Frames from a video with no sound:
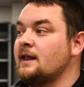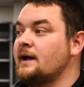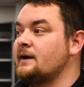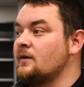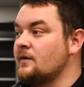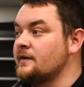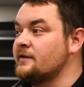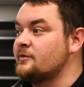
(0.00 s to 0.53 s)

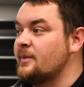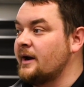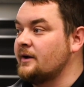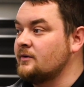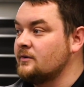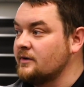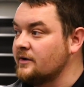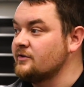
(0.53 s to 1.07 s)
light on this
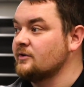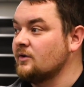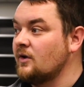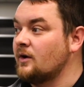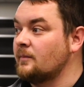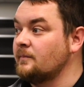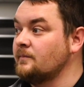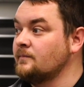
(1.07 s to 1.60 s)
panel is
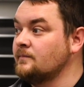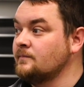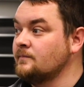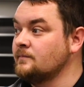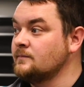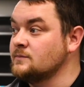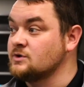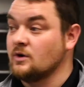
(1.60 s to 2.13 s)
alarm.
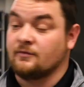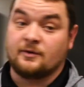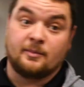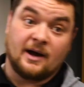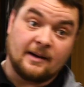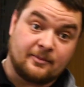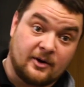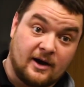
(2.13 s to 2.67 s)
So if you
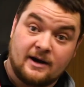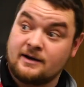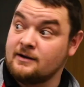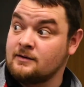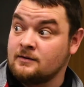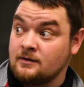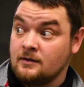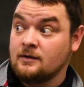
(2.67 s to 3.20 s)
pop your head
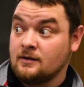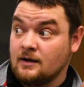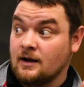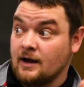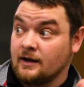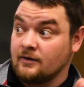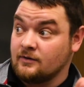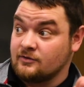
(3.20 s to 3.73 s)
in
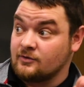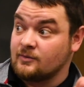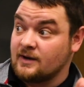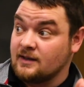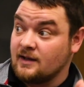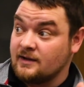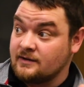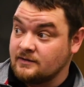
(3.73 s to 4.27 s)
and there's a
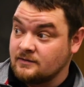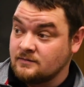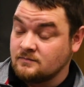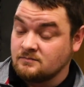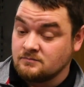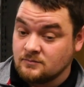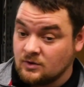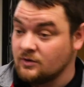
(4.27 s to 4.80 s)
red light,
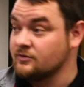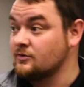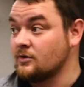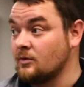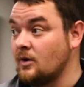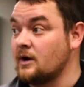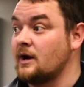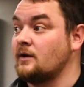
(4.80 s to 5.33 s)
close the
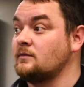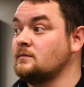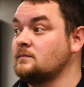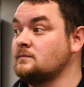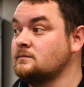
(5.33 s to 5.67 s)
door, walk out.